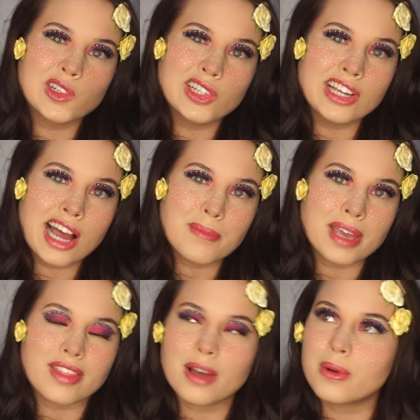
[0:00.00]
You got
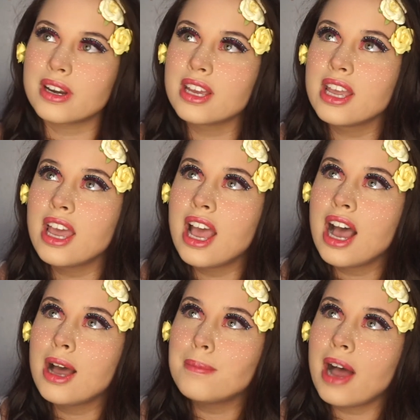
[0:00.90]
me on that one.
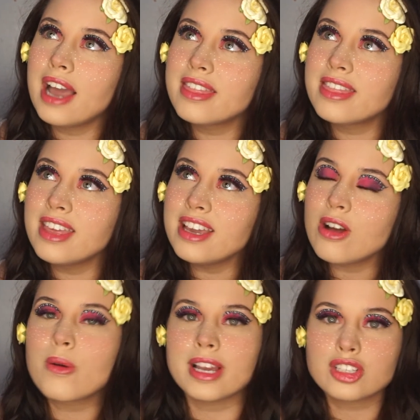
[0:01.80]
I
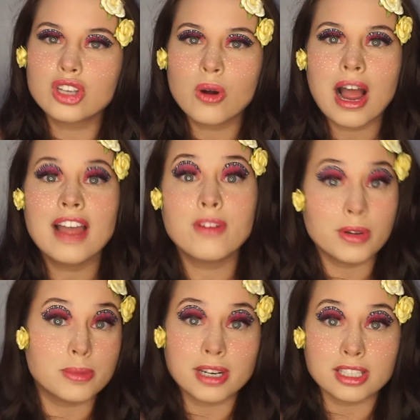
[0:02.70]
think, okay, so I've
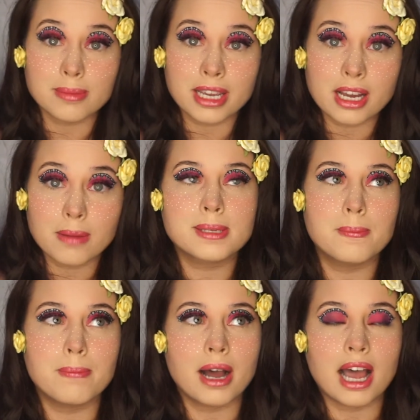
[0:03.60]
always been into makeup,
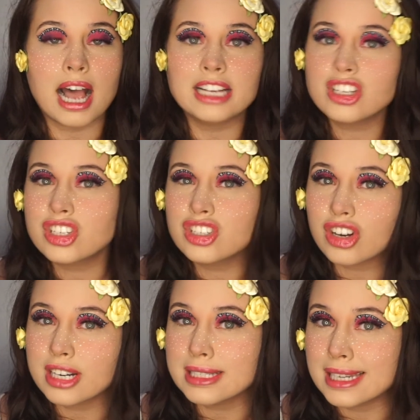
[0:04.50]
but I just
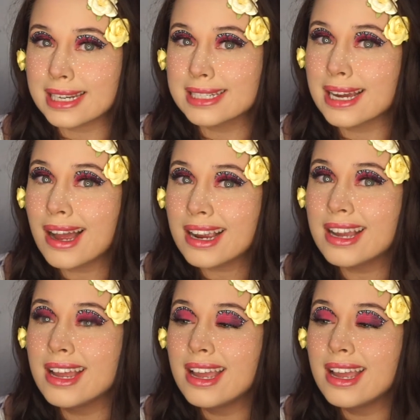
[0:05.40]
started TikTok